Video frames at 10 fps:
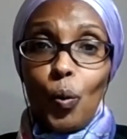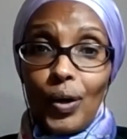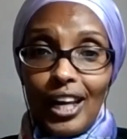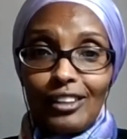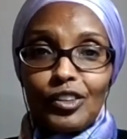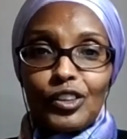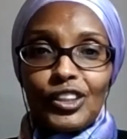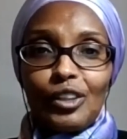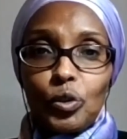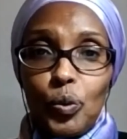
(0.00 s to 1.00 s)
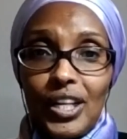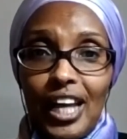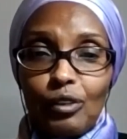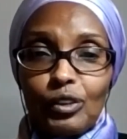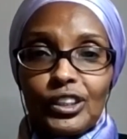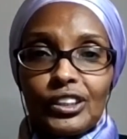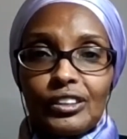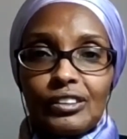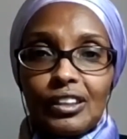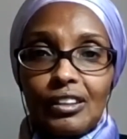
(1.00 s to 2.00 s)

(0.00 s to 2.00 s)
120 countries